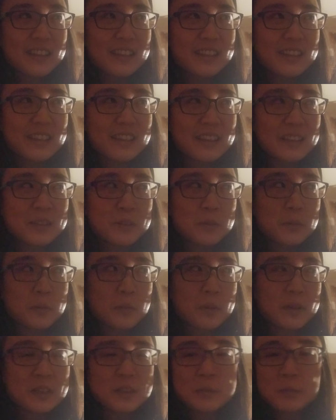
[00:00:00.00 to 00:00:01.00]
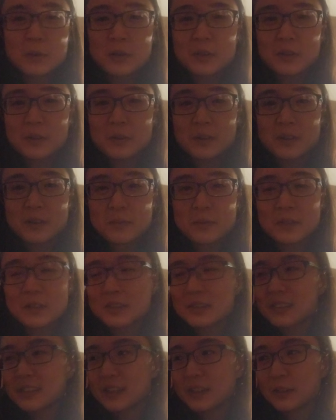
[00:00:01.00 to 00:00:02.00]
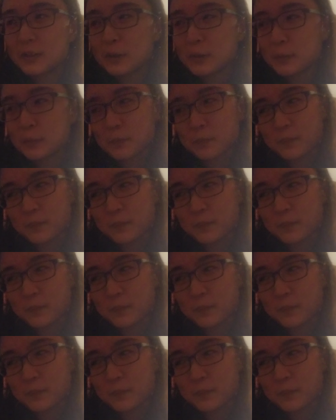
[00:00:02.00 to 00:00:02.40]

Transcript: That's what my spirit wanted me to tell you.